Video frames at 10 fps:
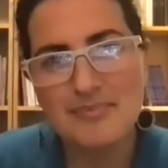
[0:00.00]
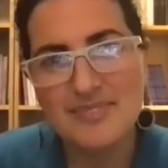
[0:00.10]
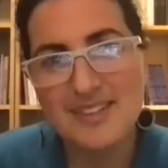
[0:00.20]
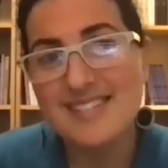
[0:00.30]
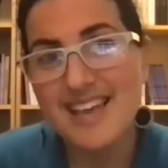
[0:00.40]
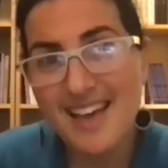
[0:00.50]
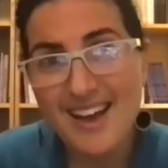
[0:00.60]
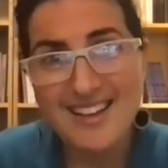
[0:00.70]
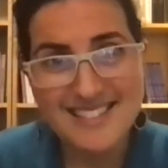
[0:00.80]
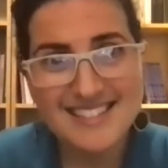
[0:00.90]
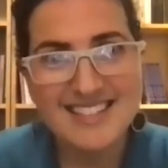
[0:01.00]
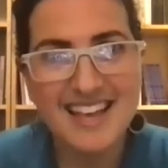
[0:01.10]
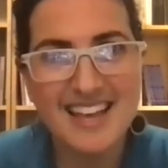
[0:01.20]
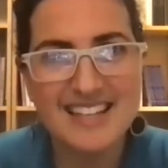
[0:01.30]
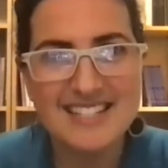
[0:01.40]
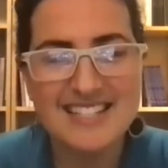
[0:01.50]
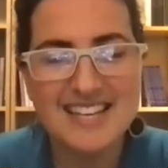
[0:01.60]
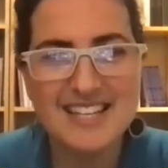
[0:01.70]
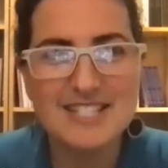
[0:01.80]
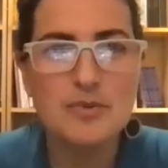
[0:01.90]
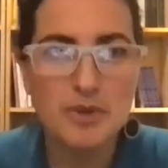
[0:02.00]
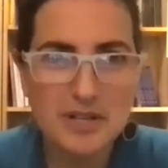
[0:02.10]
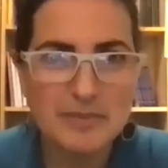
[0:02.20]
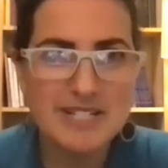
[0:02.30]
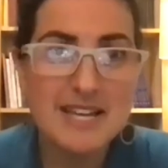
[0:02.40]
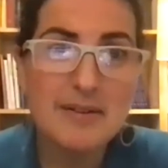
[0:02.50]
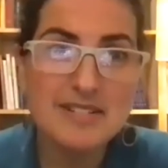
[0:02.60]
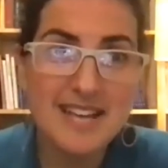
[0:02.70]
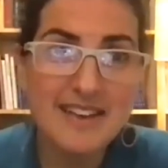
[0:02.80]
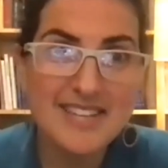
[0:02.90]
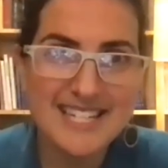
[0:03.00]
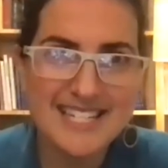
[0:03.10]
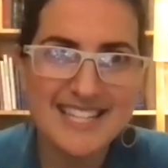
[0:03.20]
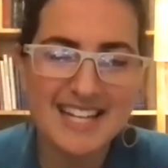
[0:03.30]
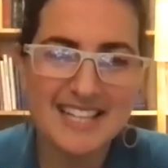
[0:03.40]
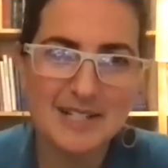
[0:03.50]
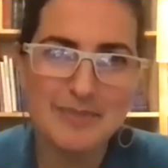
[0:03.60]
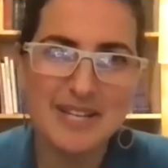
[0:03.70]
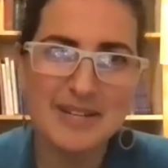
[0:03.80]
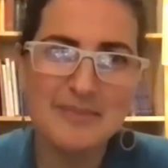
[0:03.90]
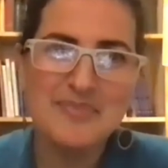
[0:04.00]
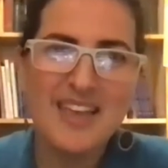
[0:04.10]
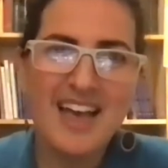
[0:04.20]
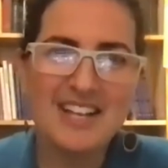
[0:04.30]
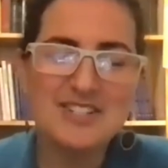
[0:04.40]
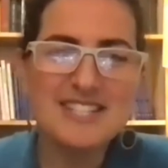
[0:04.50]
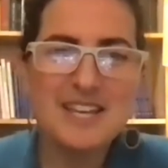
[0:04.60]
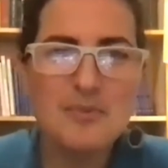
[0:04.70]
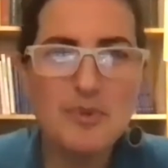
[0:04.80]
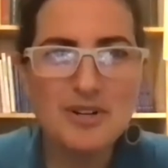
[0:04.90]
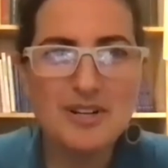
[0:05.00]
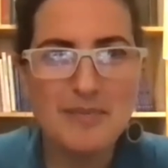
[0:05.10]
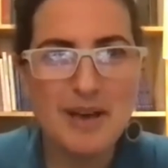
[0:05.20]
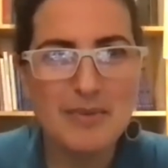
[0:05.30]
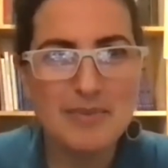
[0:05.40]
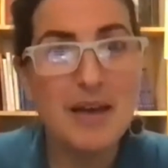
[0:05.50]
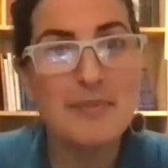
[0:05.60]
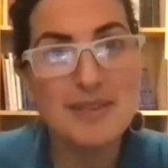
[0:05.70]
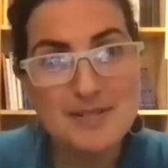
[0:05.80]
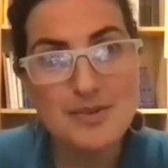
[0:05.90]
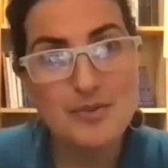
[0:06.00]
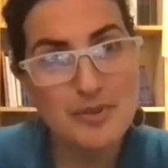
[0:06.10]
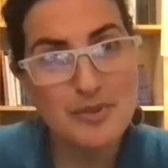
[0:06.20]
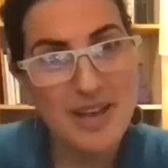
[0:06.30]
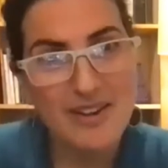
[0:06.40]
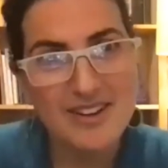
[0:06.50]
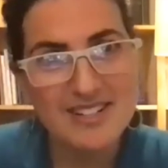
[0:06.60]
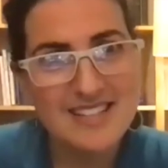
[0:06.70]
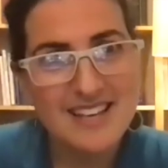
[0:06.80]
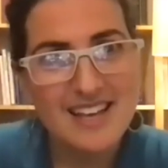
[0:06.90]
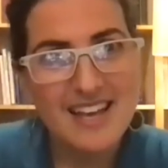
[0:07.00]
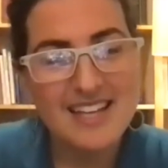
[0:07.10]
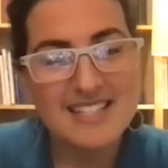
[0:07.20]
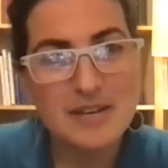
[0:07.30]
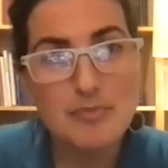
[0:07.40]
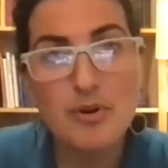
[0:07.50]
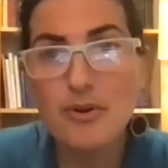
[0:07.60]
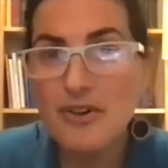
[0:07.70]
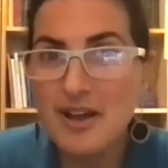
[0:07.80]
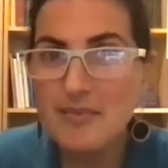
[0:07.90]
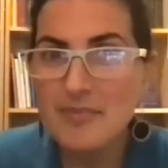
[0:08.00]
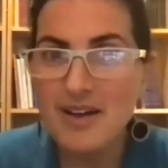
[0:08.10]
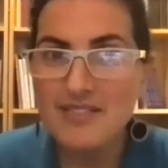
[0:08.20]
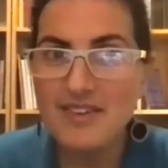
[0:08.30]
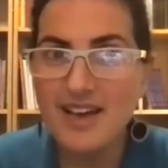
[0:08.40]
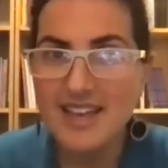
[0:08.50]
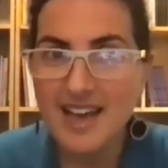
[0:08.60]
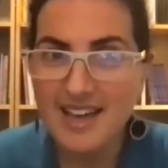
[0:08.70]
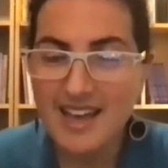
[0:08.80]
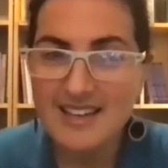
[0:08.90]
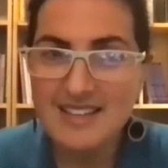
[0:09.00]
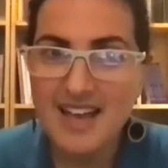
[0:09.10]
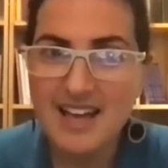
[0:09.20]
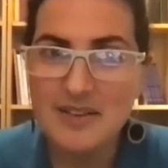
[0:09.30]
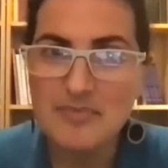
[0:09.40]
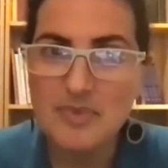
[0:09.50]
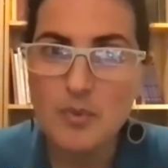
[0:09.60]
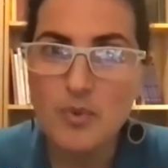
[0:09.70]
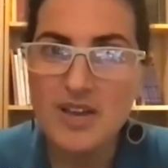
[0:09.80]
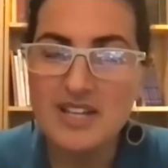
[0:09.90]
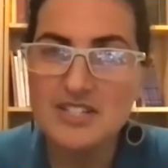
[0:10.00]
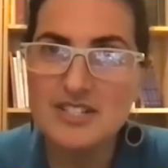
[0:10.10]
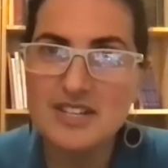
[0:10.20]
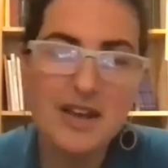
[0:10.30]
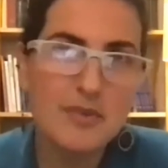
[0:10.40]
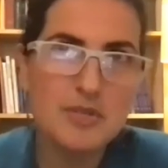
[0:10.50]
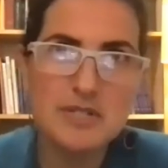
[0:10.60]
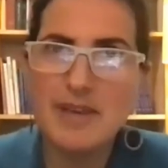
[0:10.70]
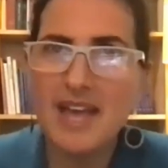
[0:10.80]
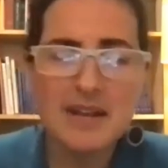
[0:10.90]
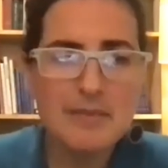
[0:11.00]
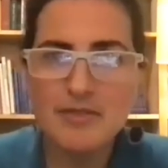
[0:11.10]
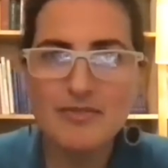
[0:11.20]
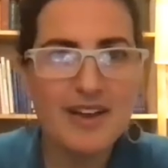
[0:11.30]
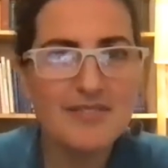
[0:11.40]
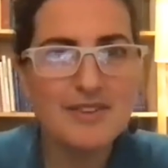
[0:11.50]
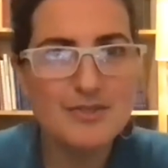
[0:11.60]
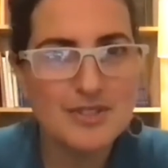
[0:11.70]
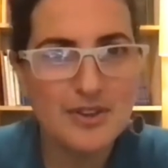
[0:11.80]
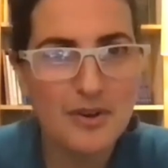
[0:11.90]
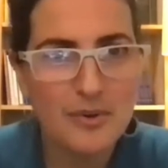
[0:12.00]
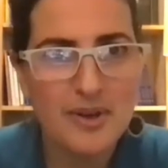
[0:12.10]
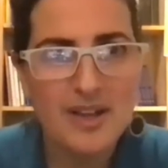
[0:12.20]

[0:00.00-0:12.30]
It's chaos. And so we're going to be diving into that a little bit. I'll just say a word about becoming a soulful parent. It's a program of Ayeka, which began about 5 years ago,